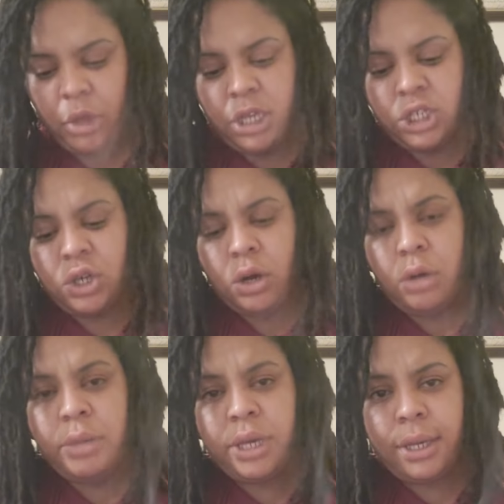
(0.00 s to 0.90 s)
He's
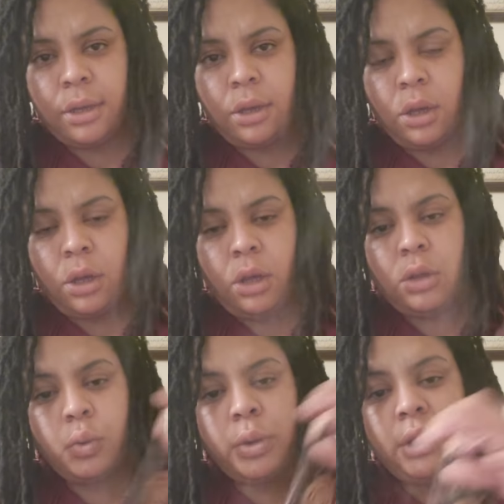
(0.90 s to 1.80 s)
showing me
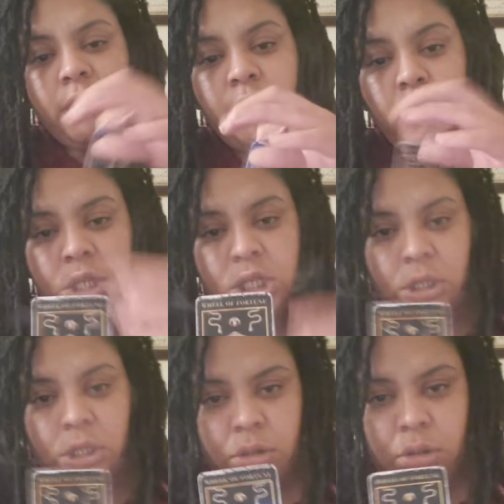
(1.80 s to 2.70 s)
the Wheel of
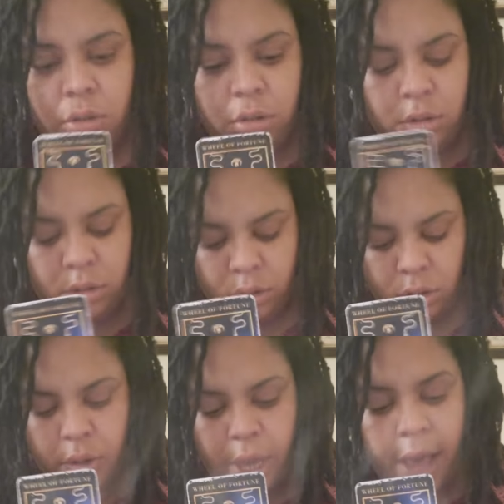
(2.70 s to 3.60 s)
Fortune,
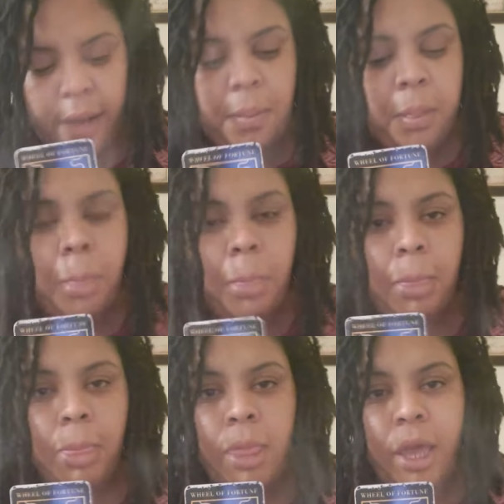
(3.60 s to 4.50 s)
okay?
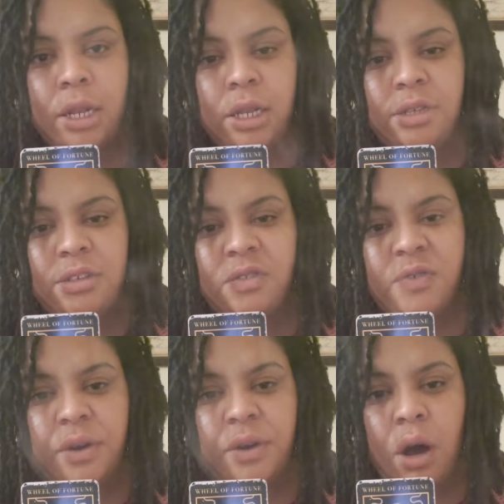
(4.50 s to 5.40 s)
And this is
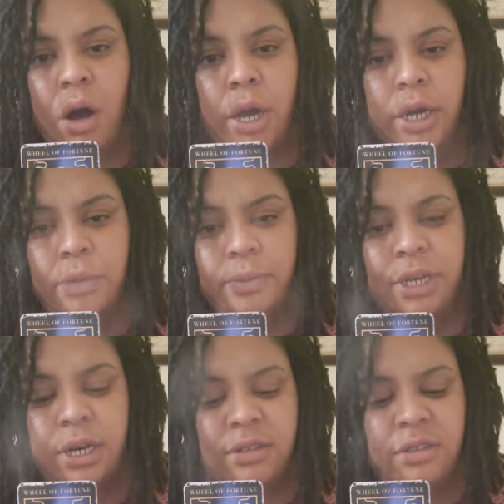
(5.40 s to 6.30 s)
very hard
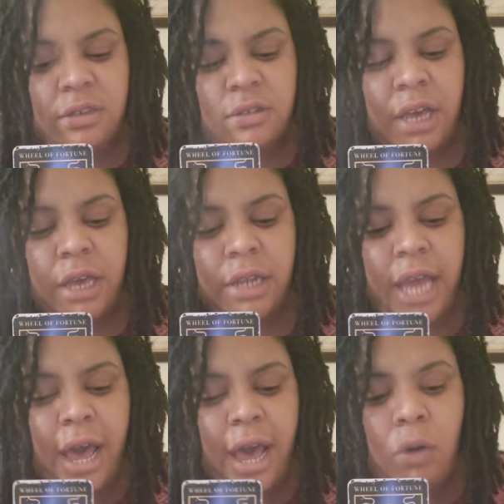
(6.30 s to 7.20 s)
because it's like
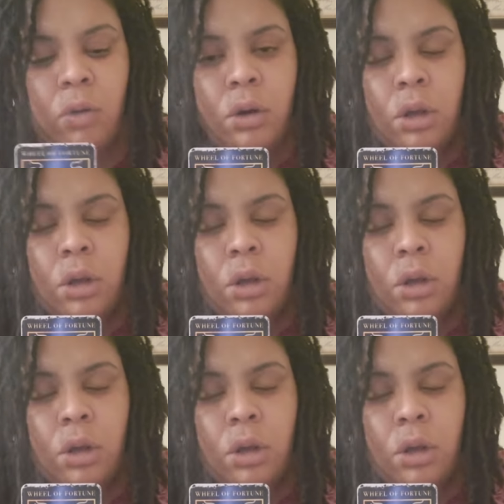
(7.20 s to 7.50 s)
now